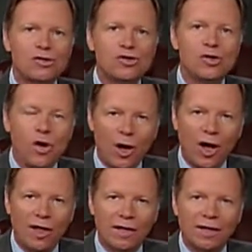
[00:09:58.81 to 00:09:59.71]

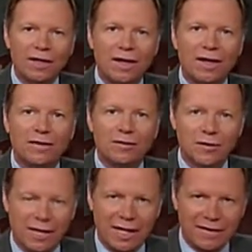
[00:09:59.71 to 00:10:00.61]
law of
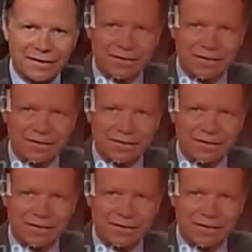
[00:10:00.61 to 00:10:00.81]
God.